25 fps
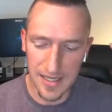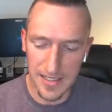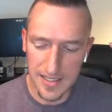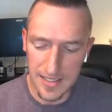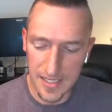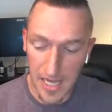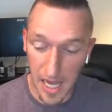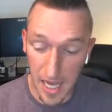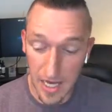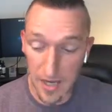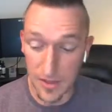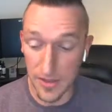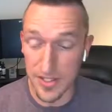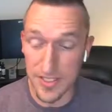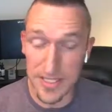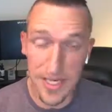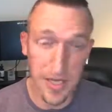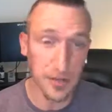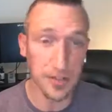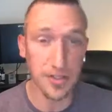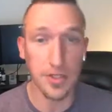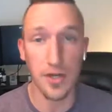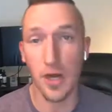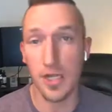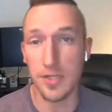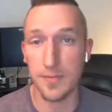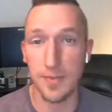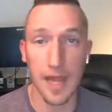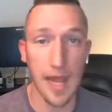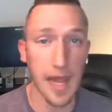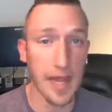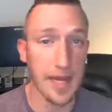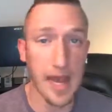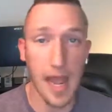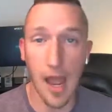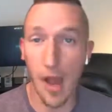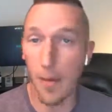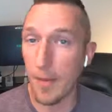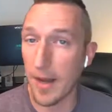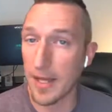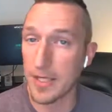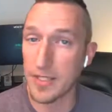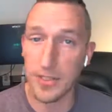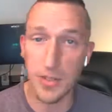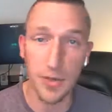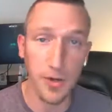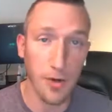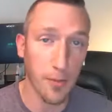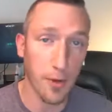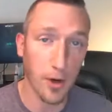kind of the secret sauce behind how my
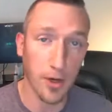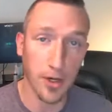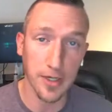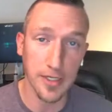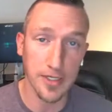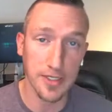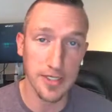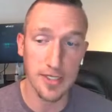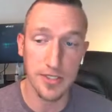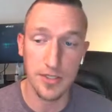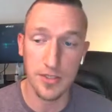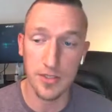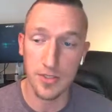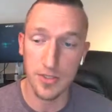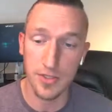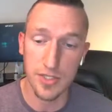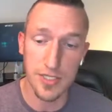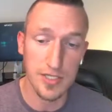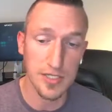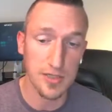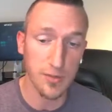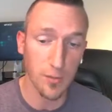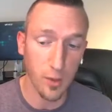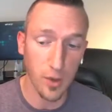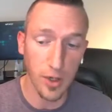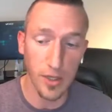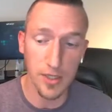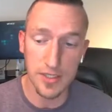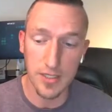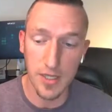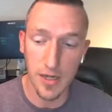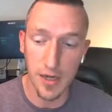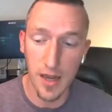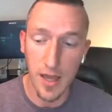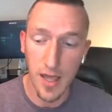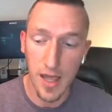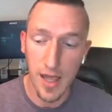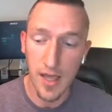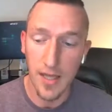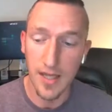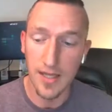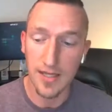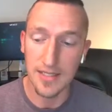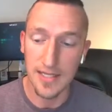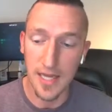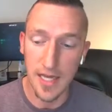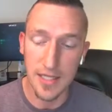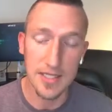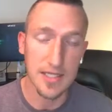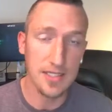studio marketing system works, and
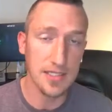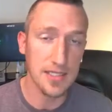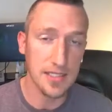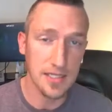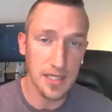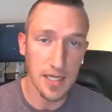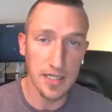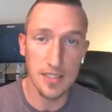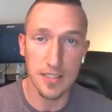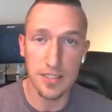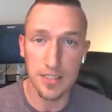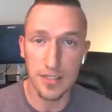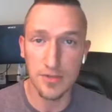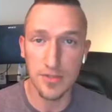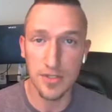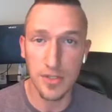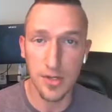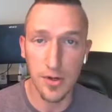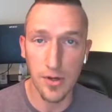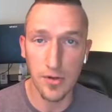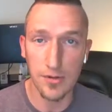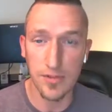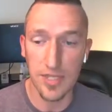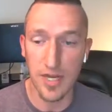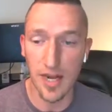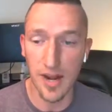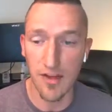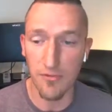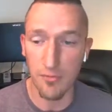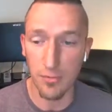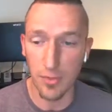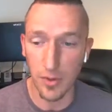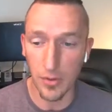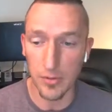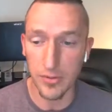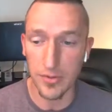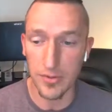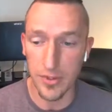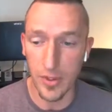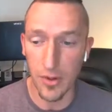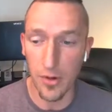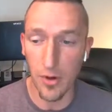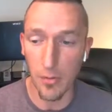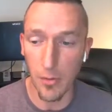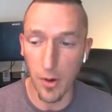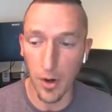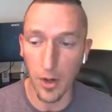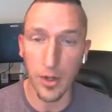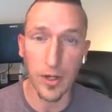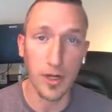dozens of studios that I've built studio
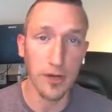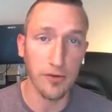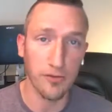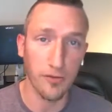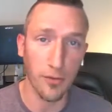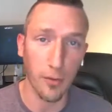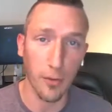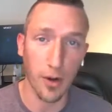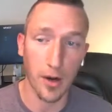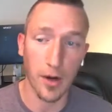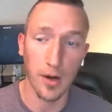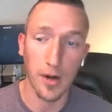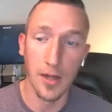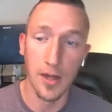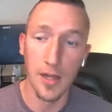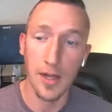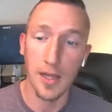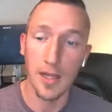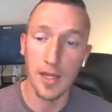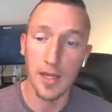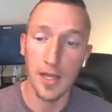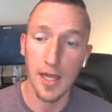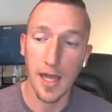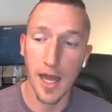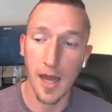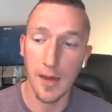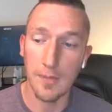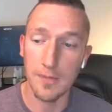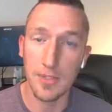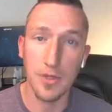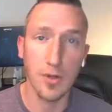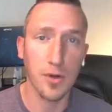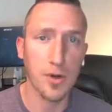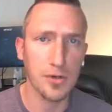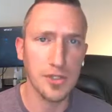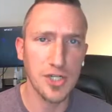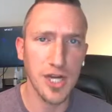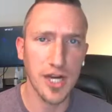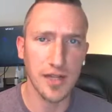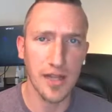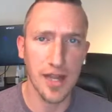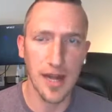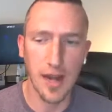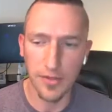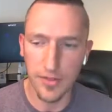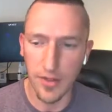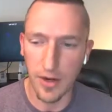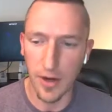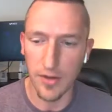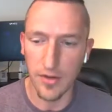marketing for. So go check that
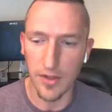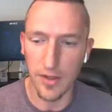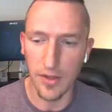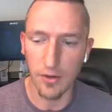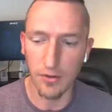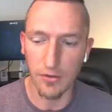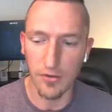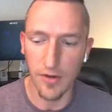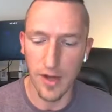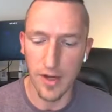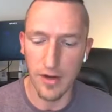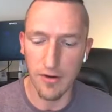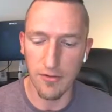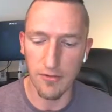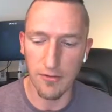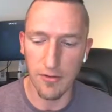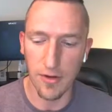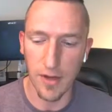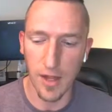out there. I think you'll find it